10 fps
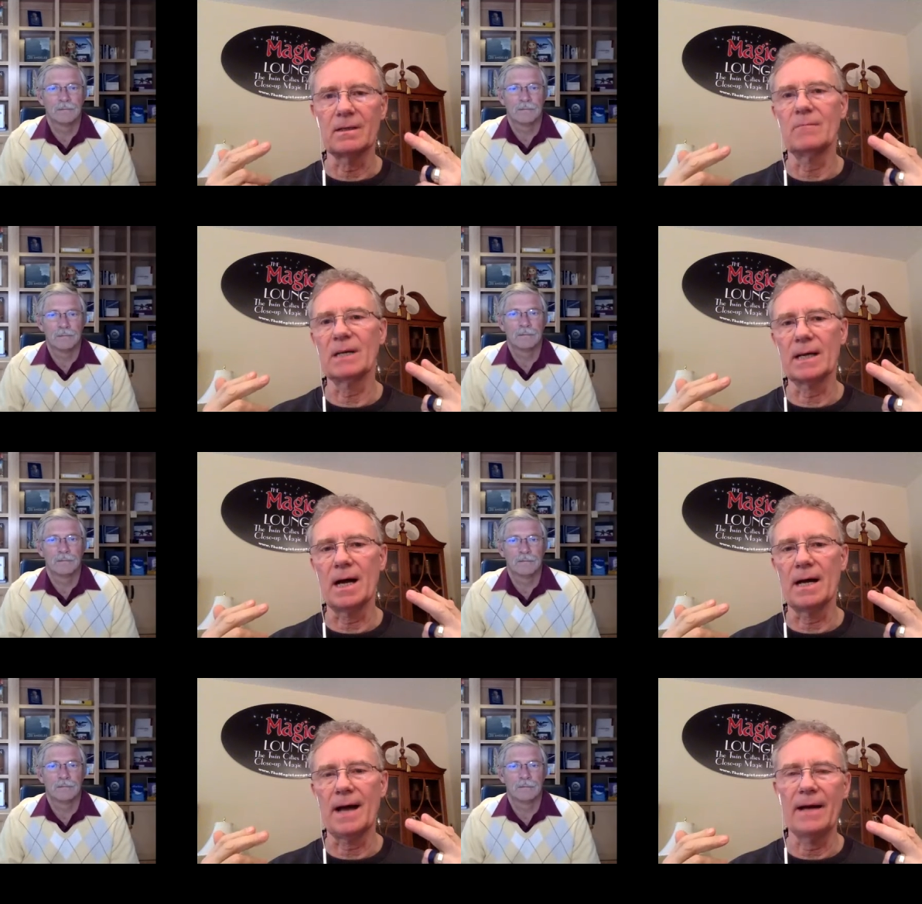Speaker 1: oh my
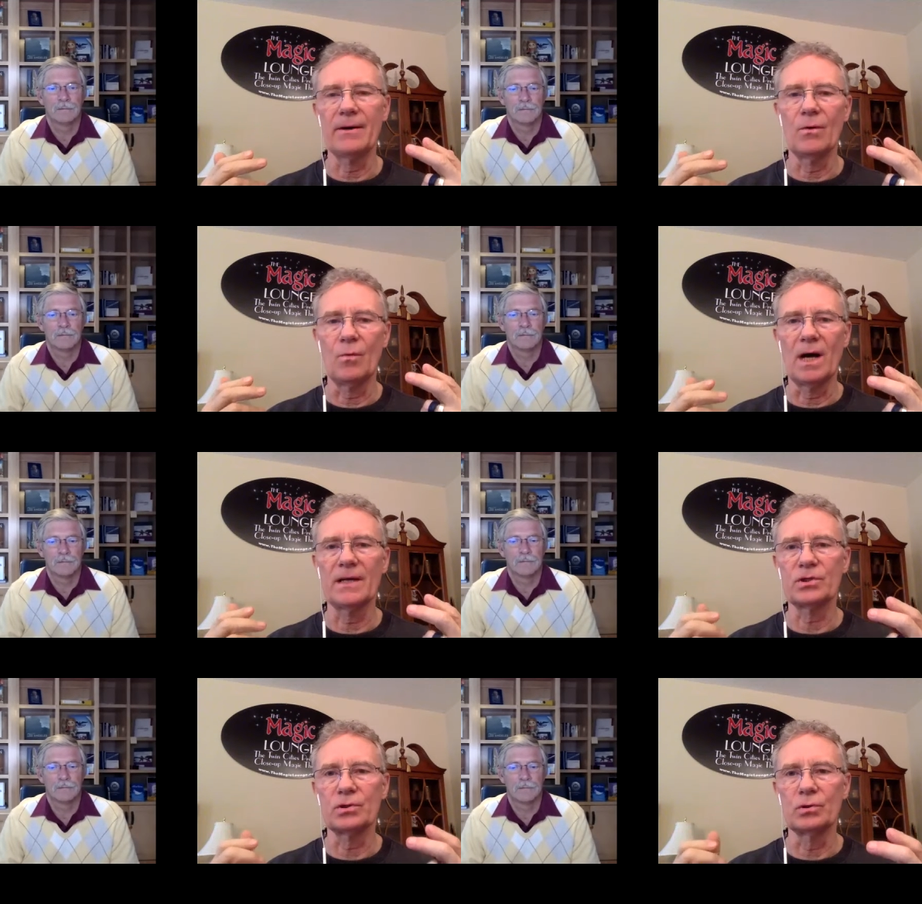God, I don't
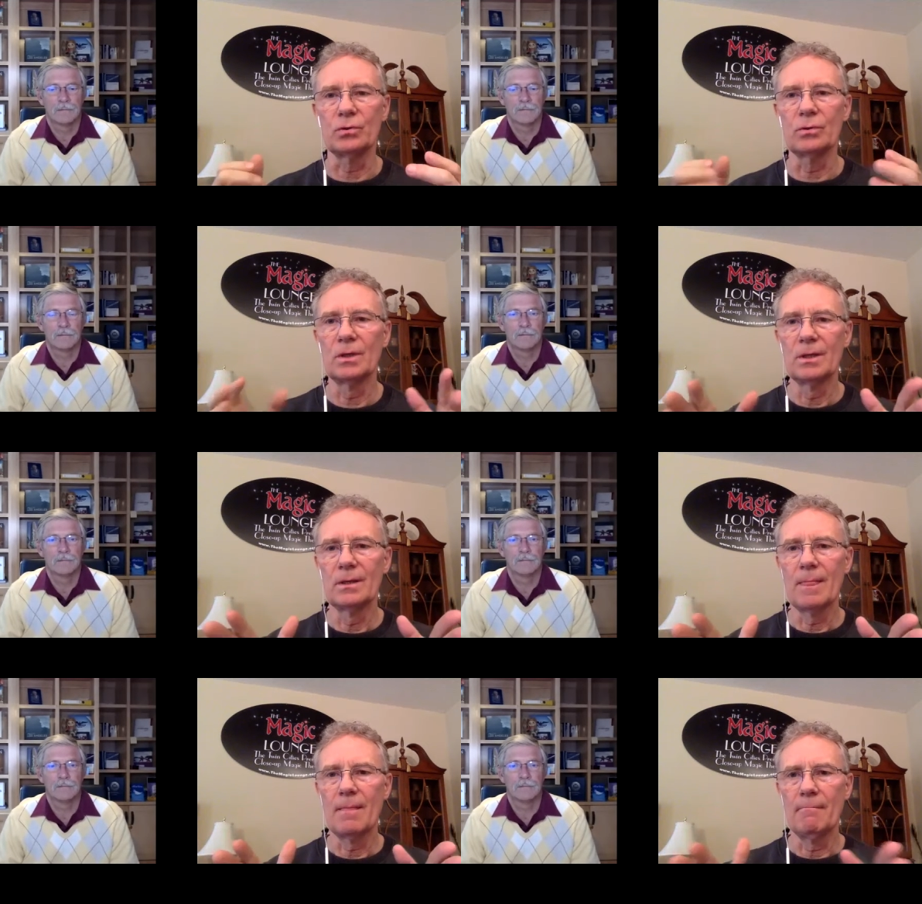want to
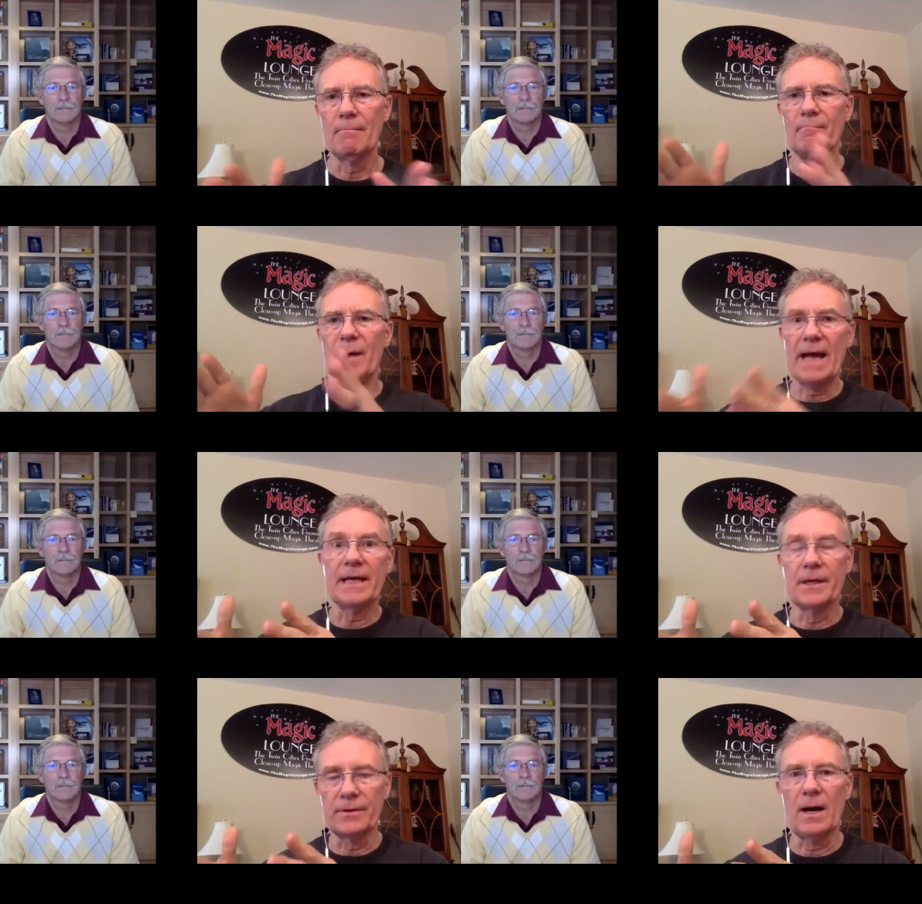buy
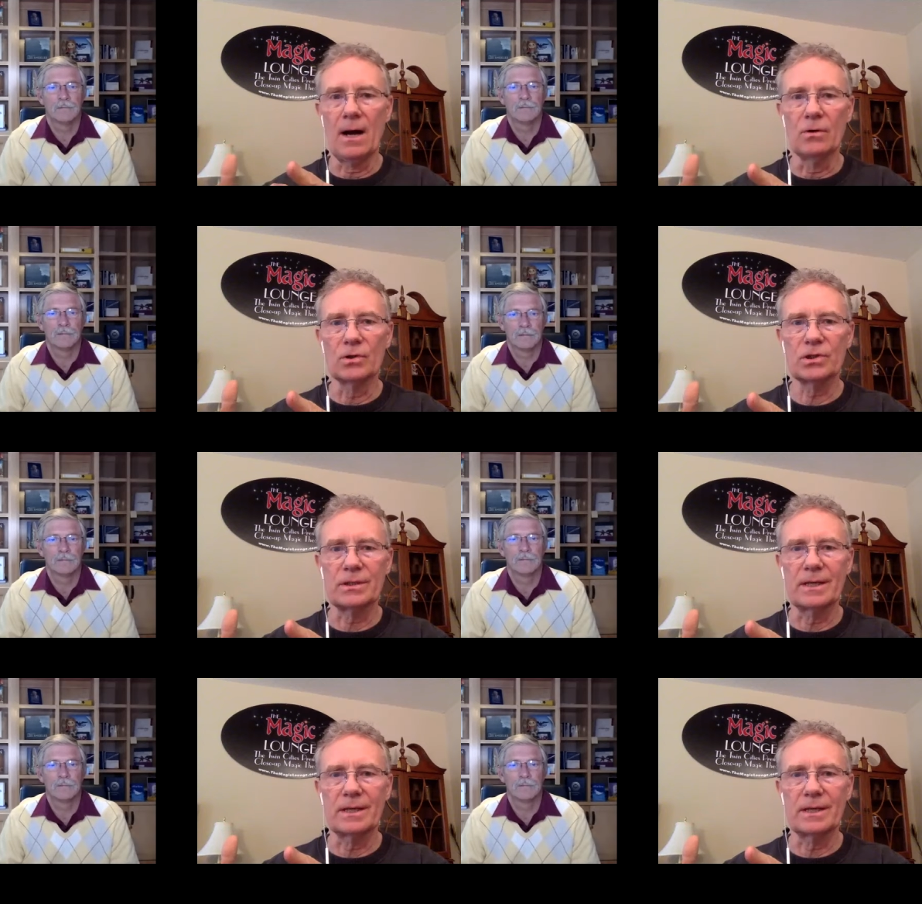another house.